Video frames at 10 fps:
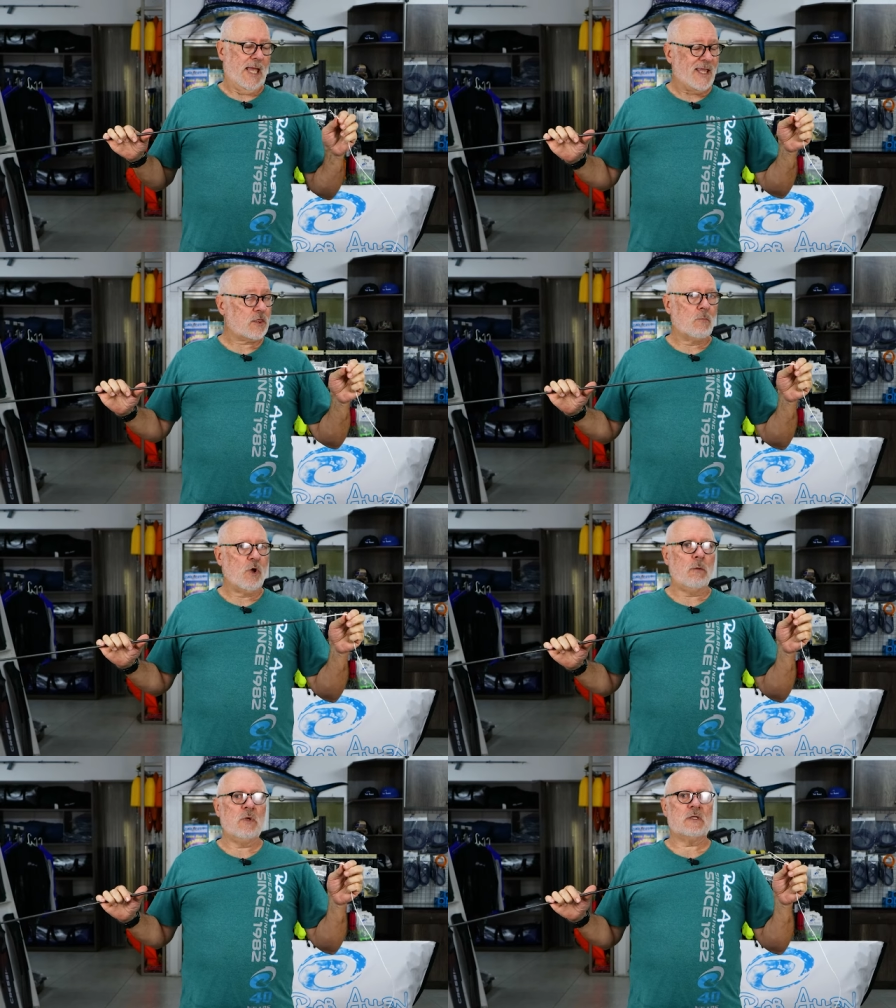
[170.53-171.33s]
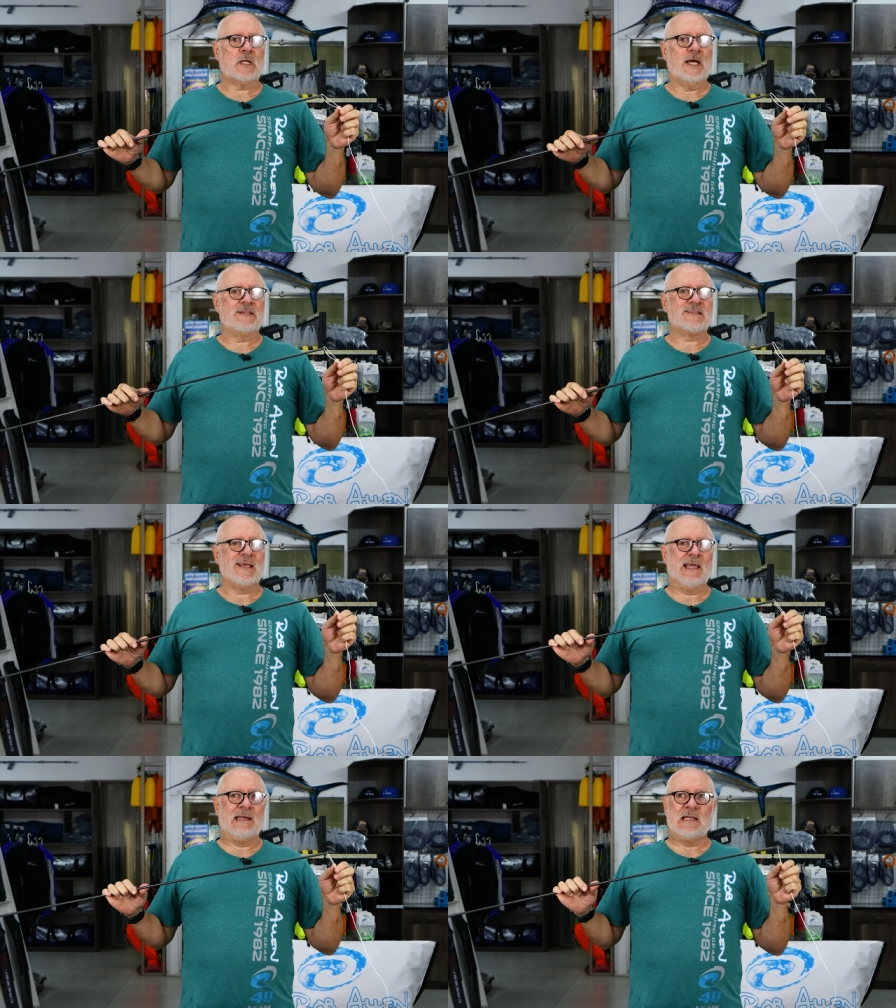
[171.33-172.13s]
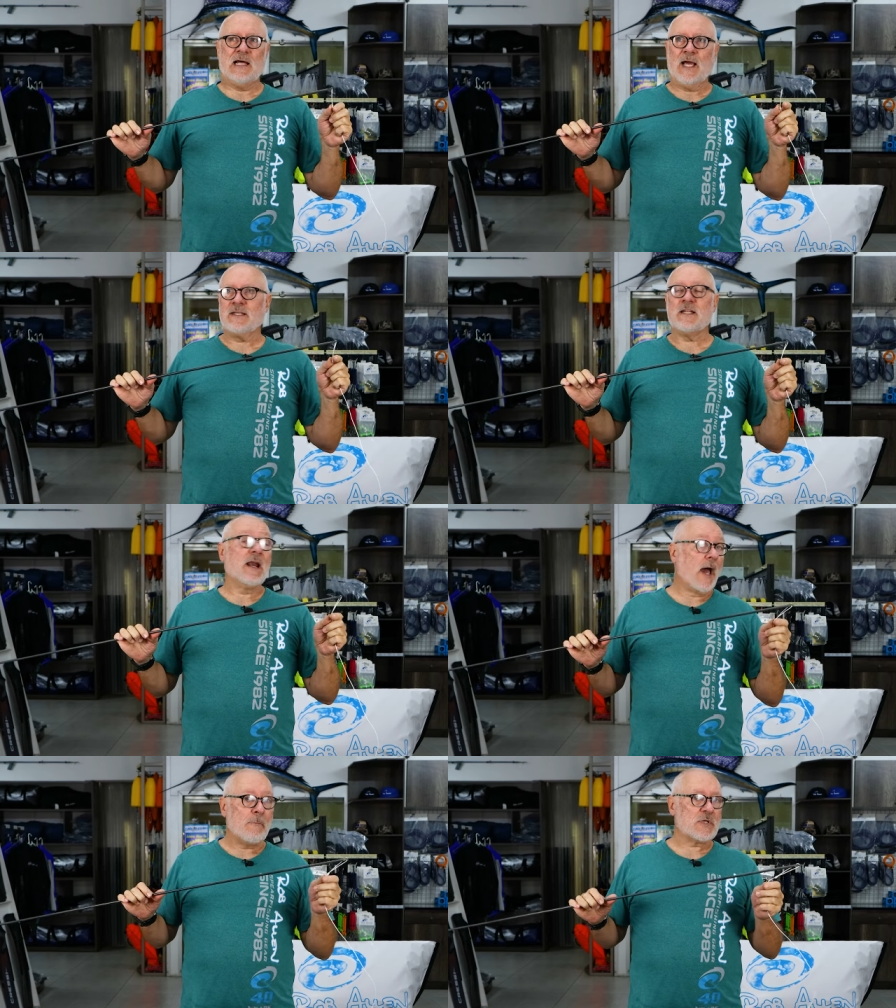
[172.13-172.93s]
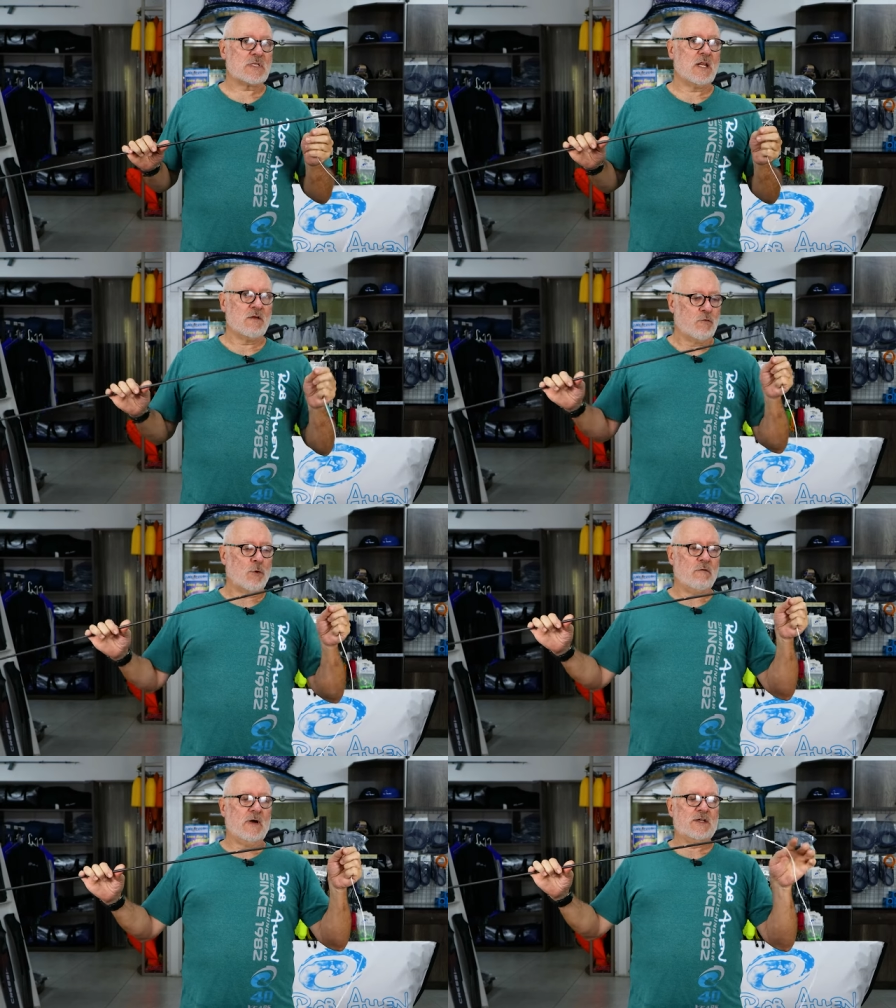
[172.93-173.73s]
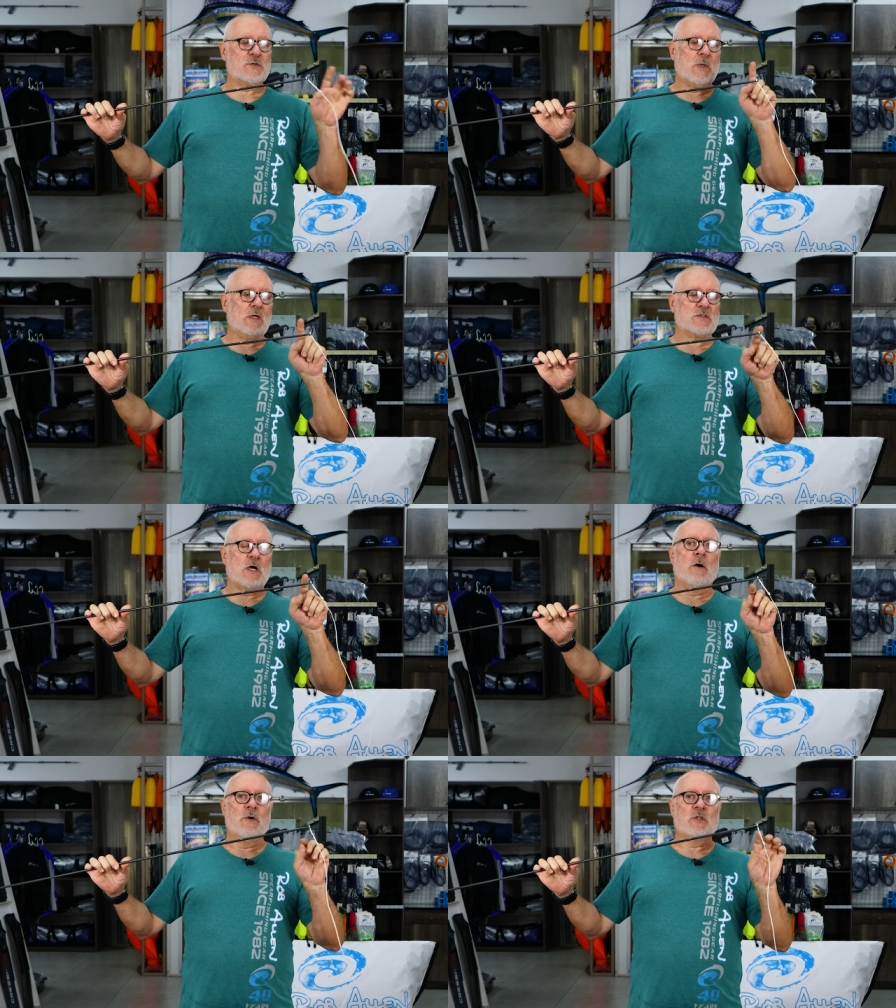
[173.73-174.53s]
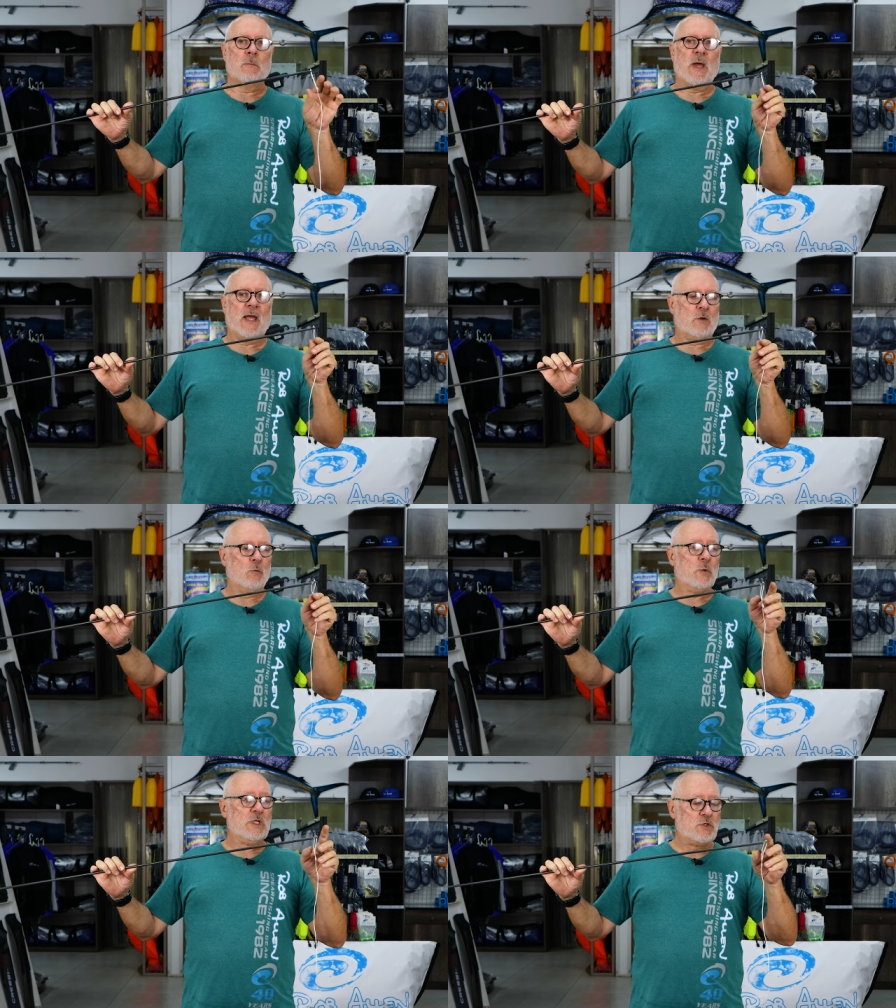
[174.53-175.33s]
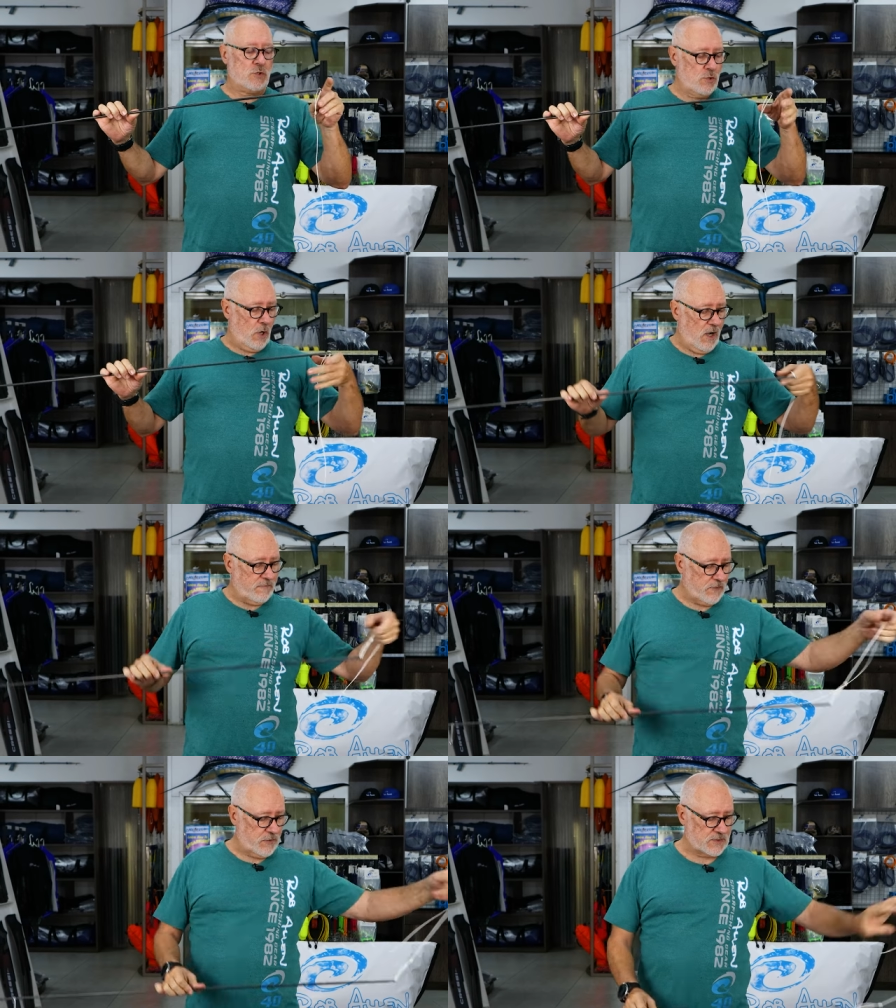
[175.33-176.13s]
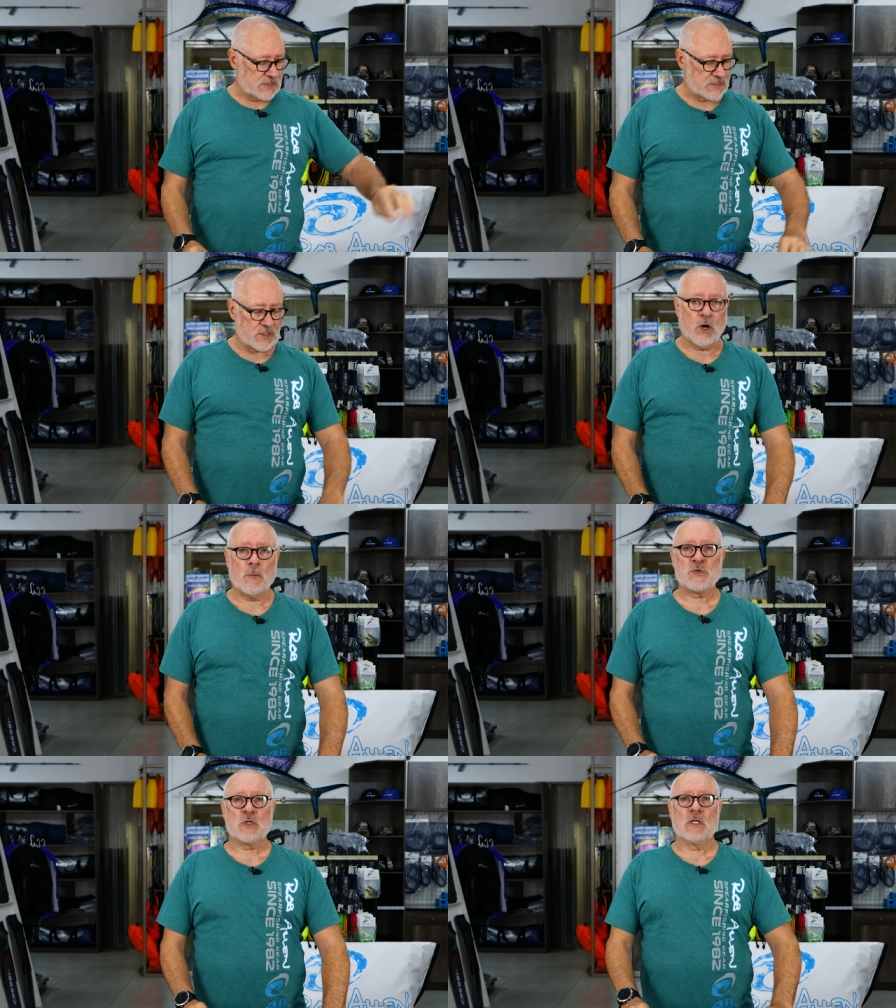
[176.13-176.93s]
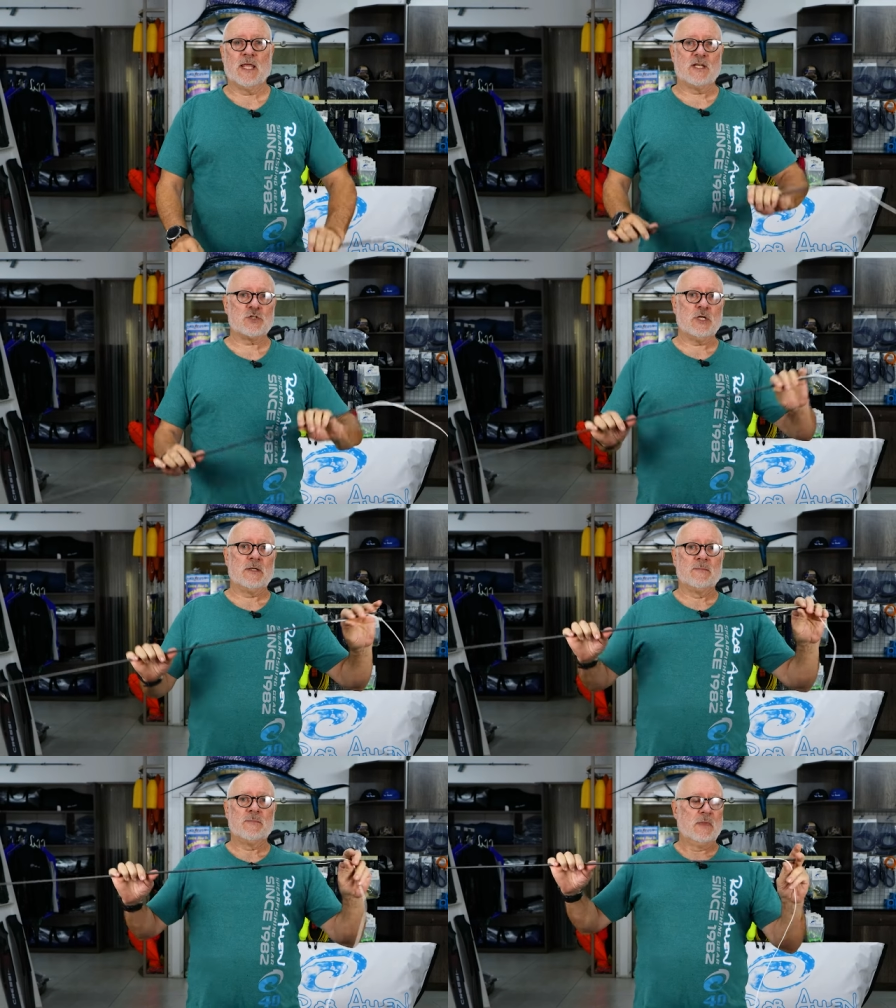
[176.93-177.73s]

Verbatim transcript: At the moment, I'd say 99% of all of our spears are at the back. We do offer this as an optional extra.